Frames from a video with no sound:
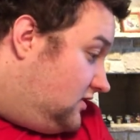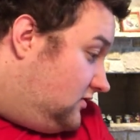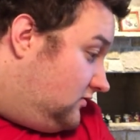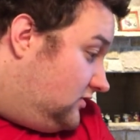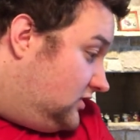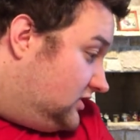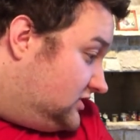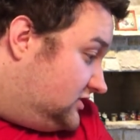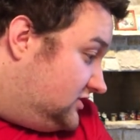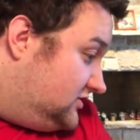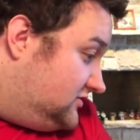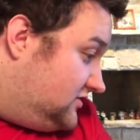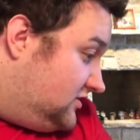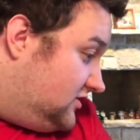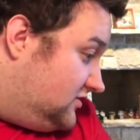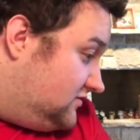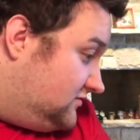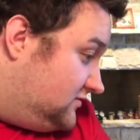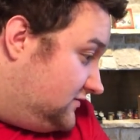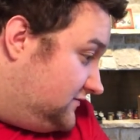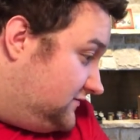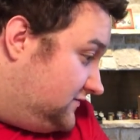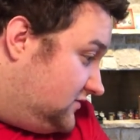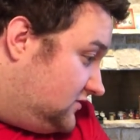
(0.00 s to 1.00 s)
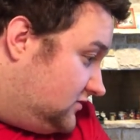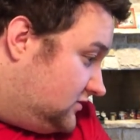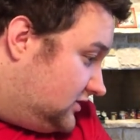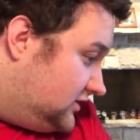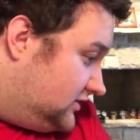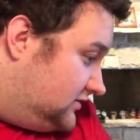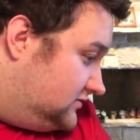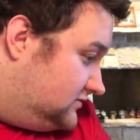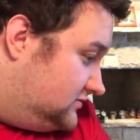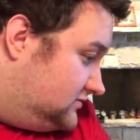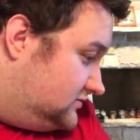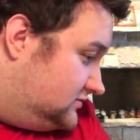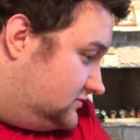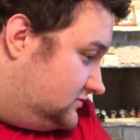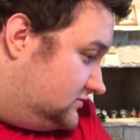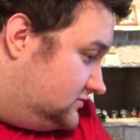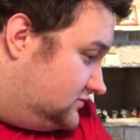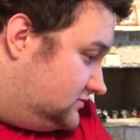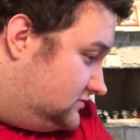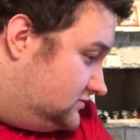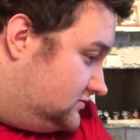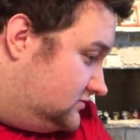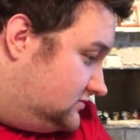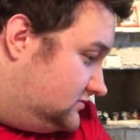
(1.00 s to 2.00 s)
walking on the hardwood floor.
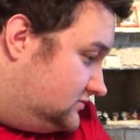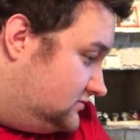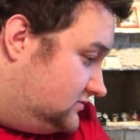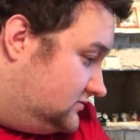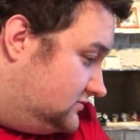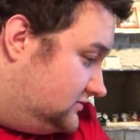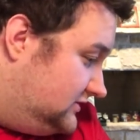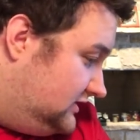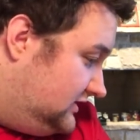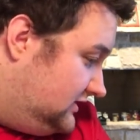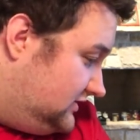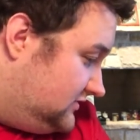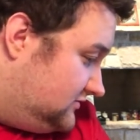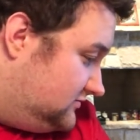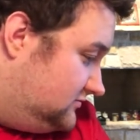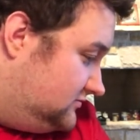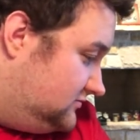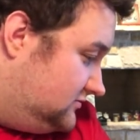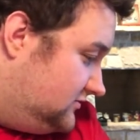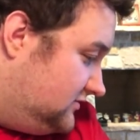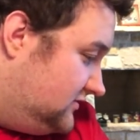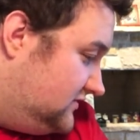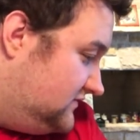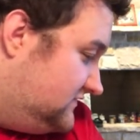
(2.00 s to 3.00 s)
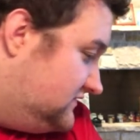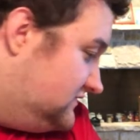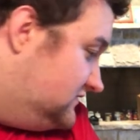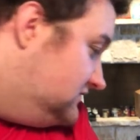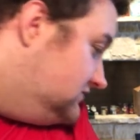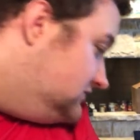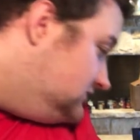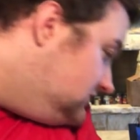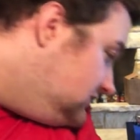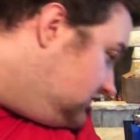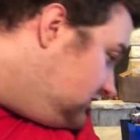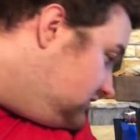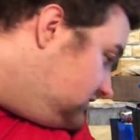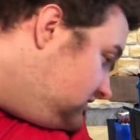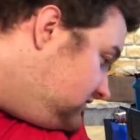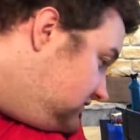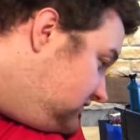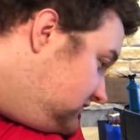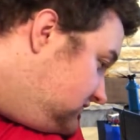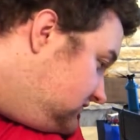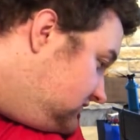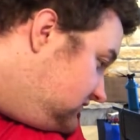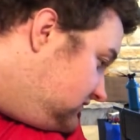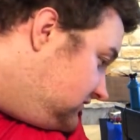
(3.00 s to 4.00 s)
Yeah, causing a, causing
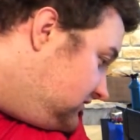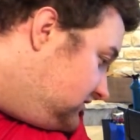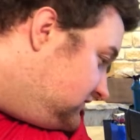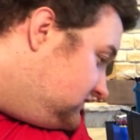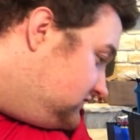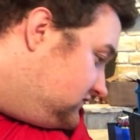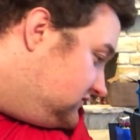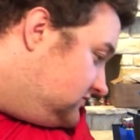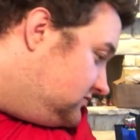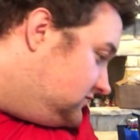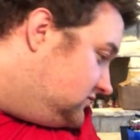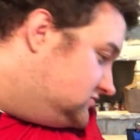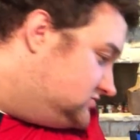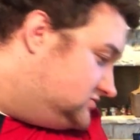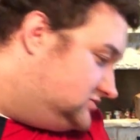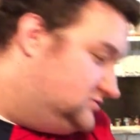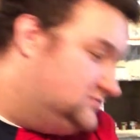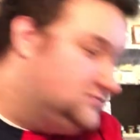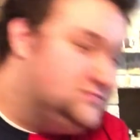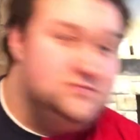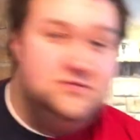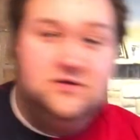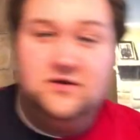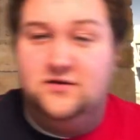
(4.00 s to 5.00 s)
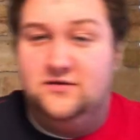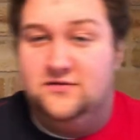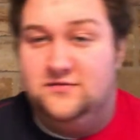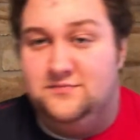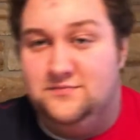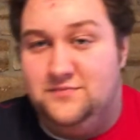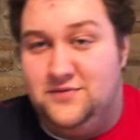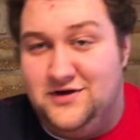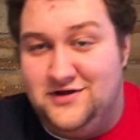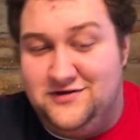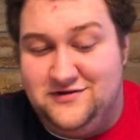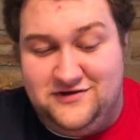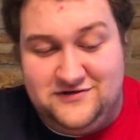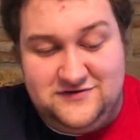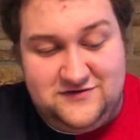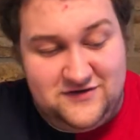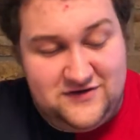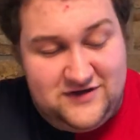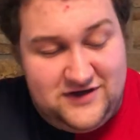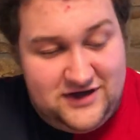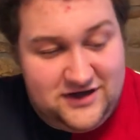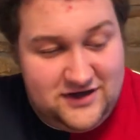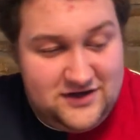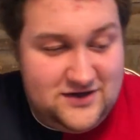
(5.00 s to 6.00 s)
a, causing a commotion. But that's
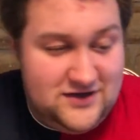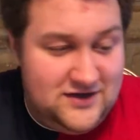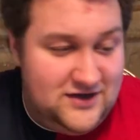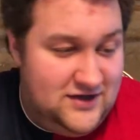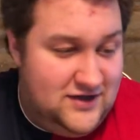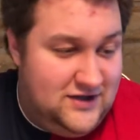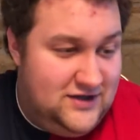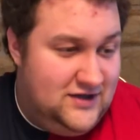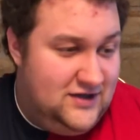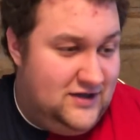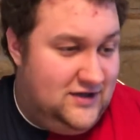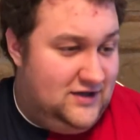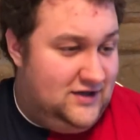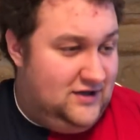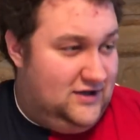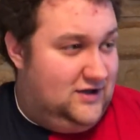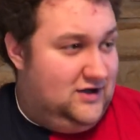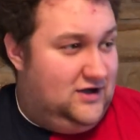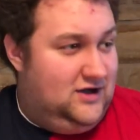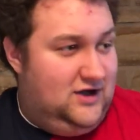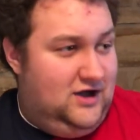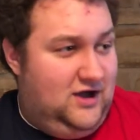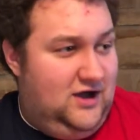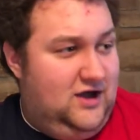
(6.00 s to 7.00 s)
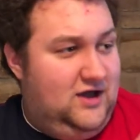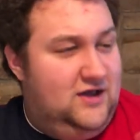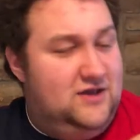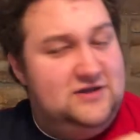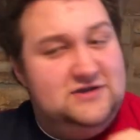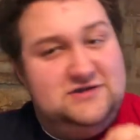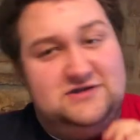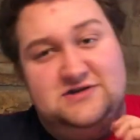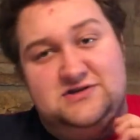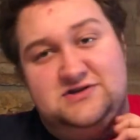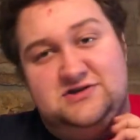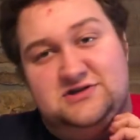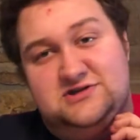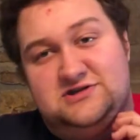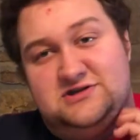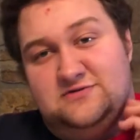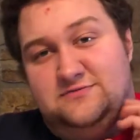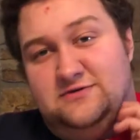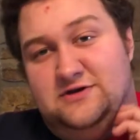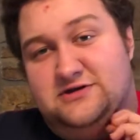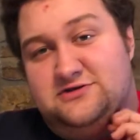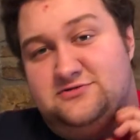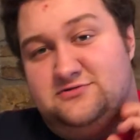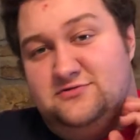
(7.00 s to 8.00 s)
okay. This is just the
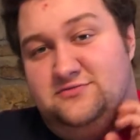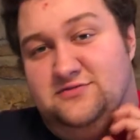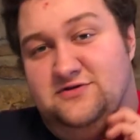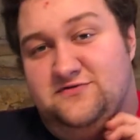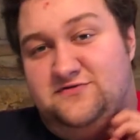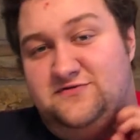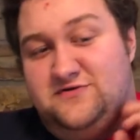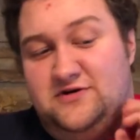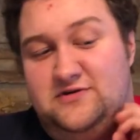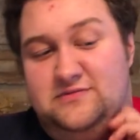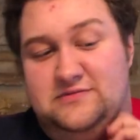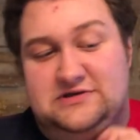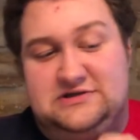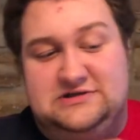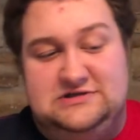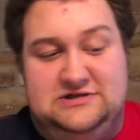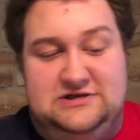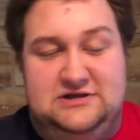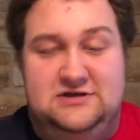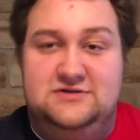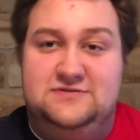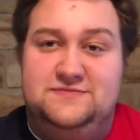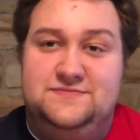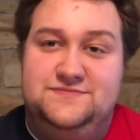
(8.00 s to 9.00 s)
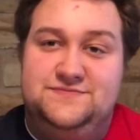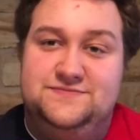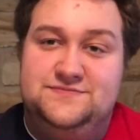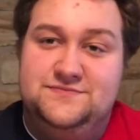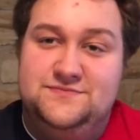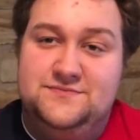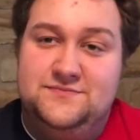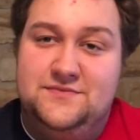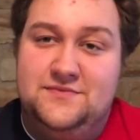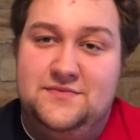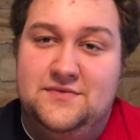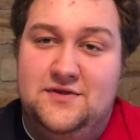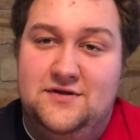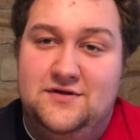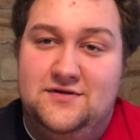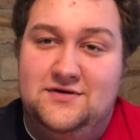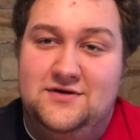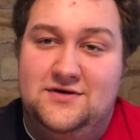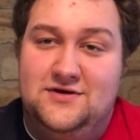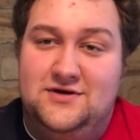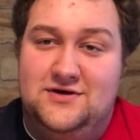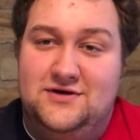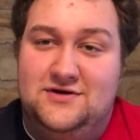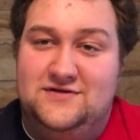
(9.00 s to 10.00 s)
best room to film this in
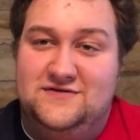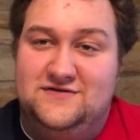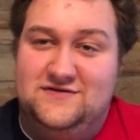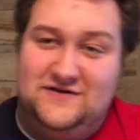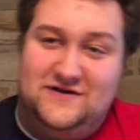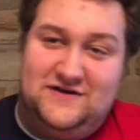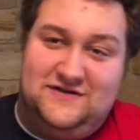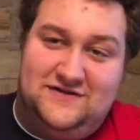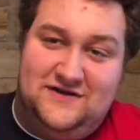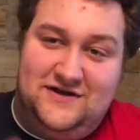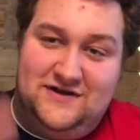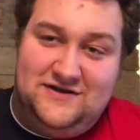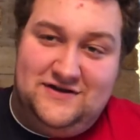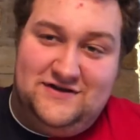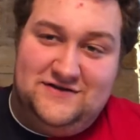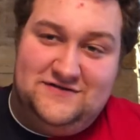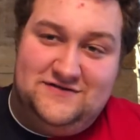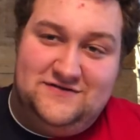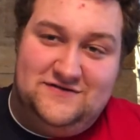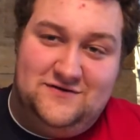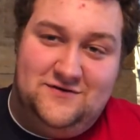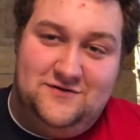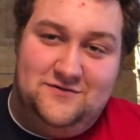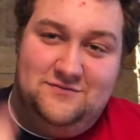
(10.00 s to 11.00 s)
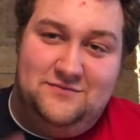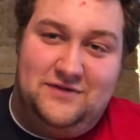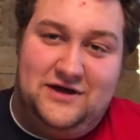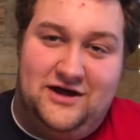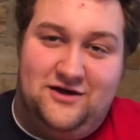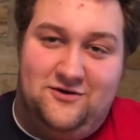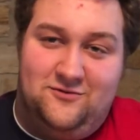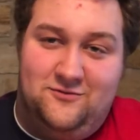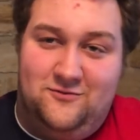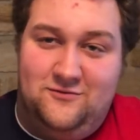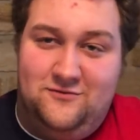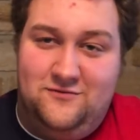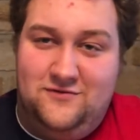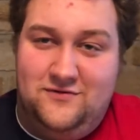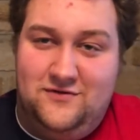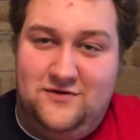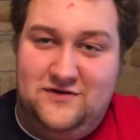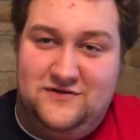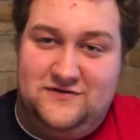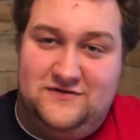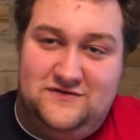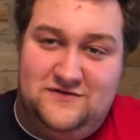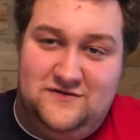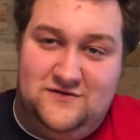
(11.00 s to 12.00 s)
because uh, I got that nice stone back,
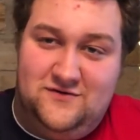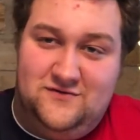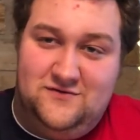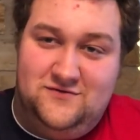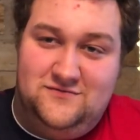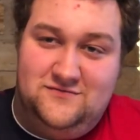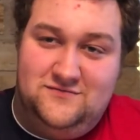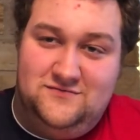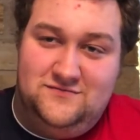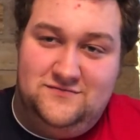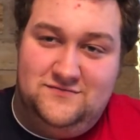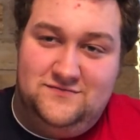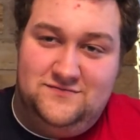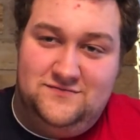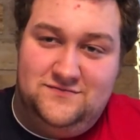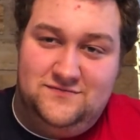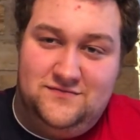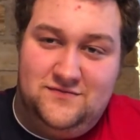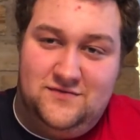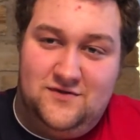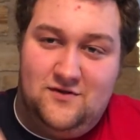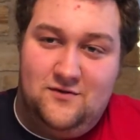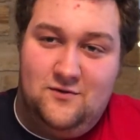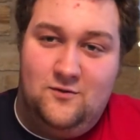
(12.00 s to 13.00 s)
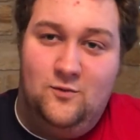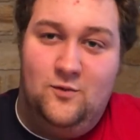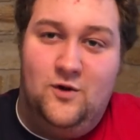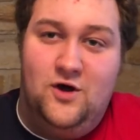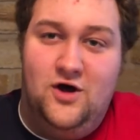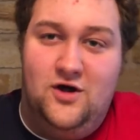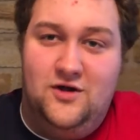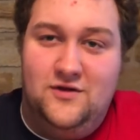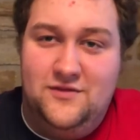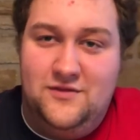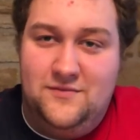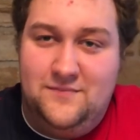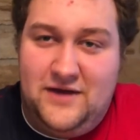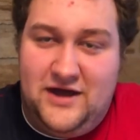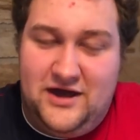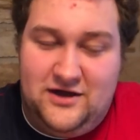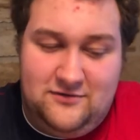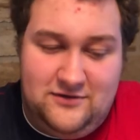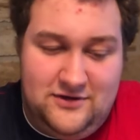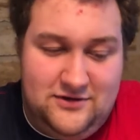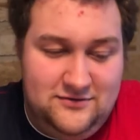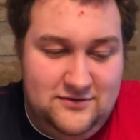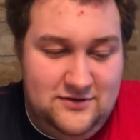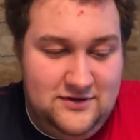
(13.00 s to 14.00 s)
uh, stone wall in the
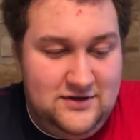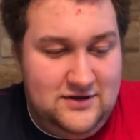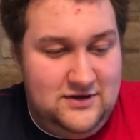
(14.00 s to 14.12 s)
background.